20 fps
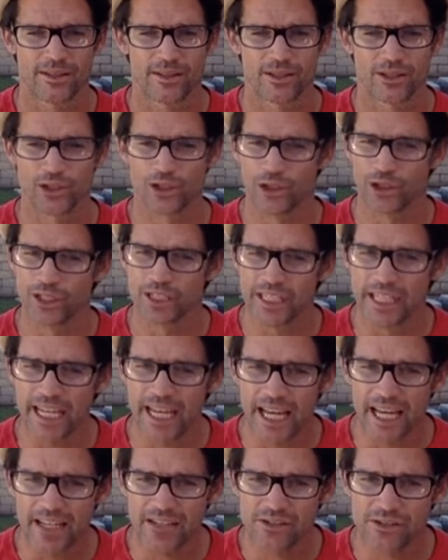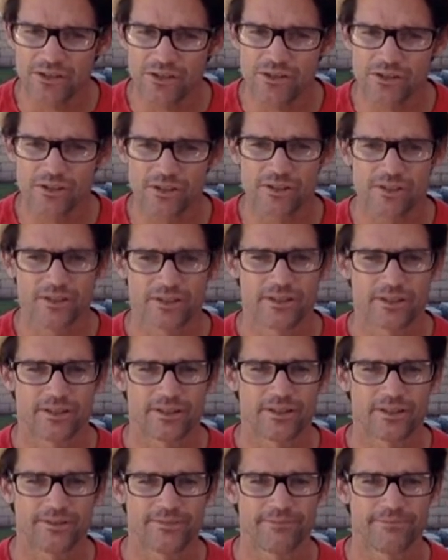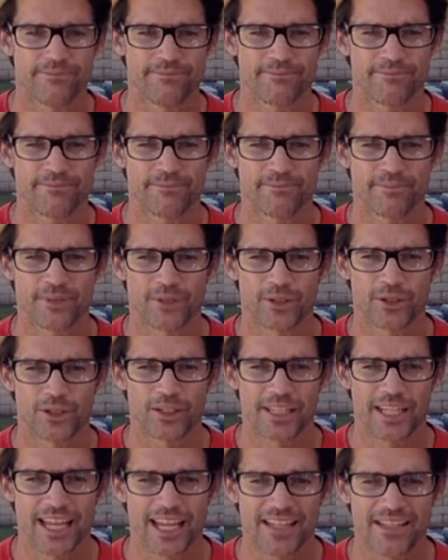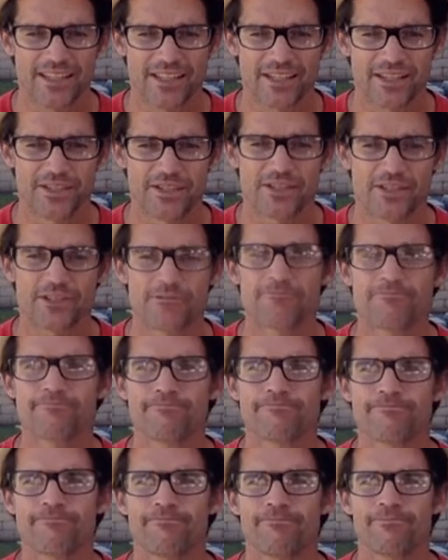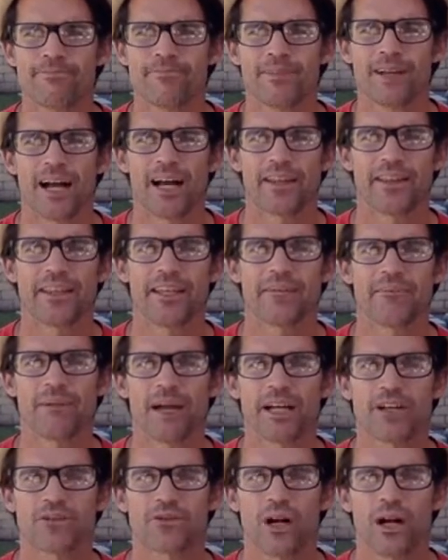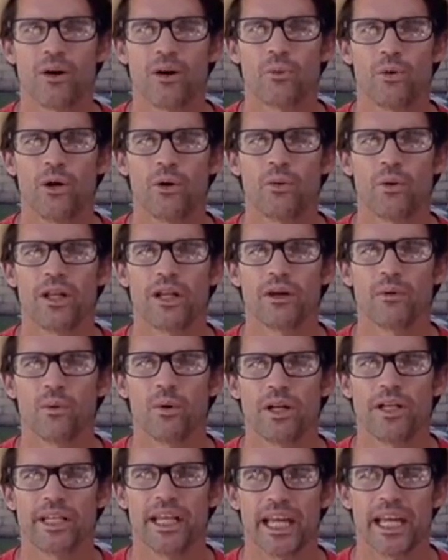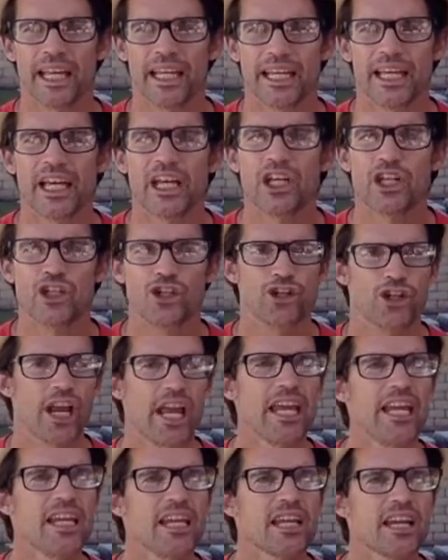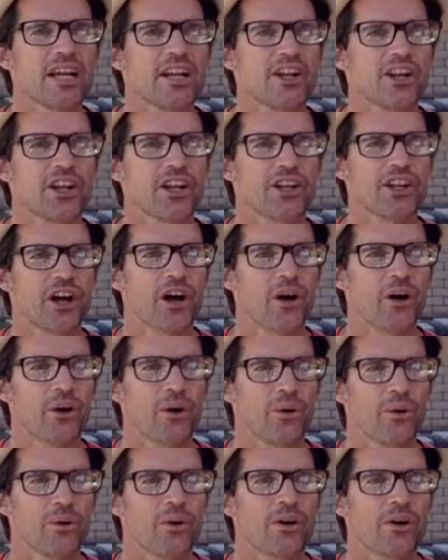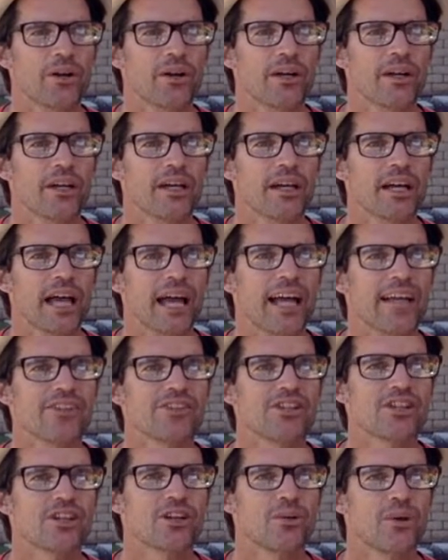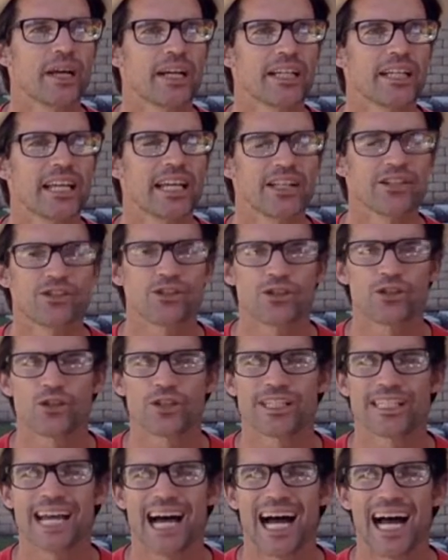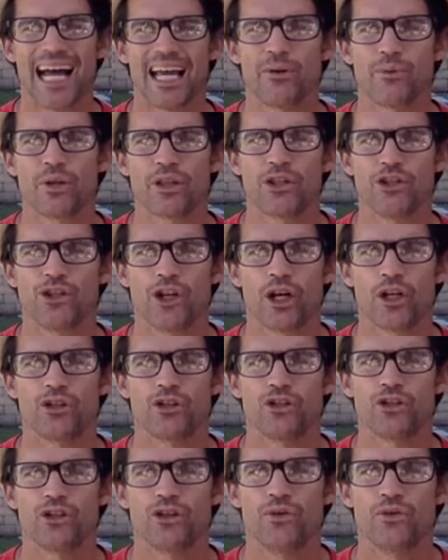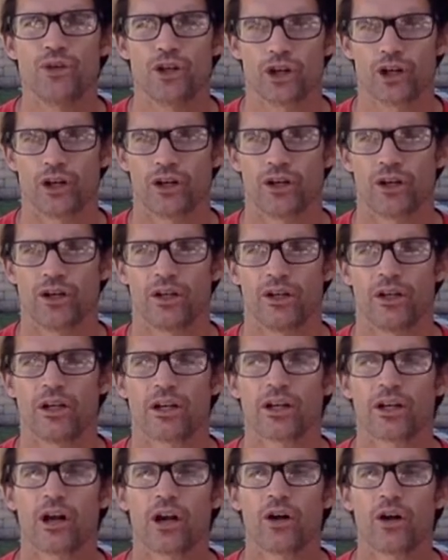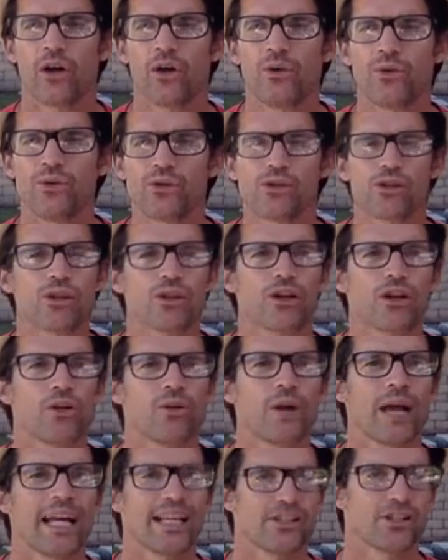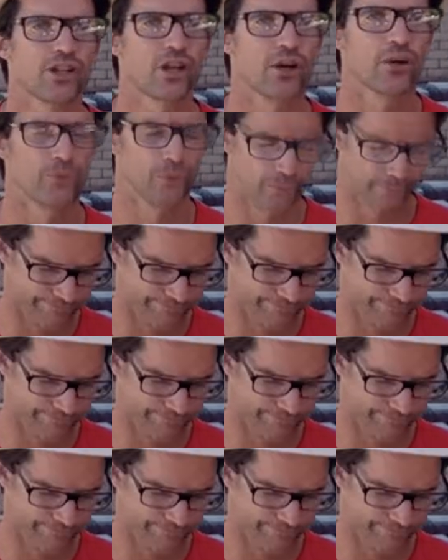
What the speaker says: Good guess. Good guesses. I think Mike Trout will win it one day. Jake Nadeau has the correct answer, tied with Judge Jr. Carlos Carrasco.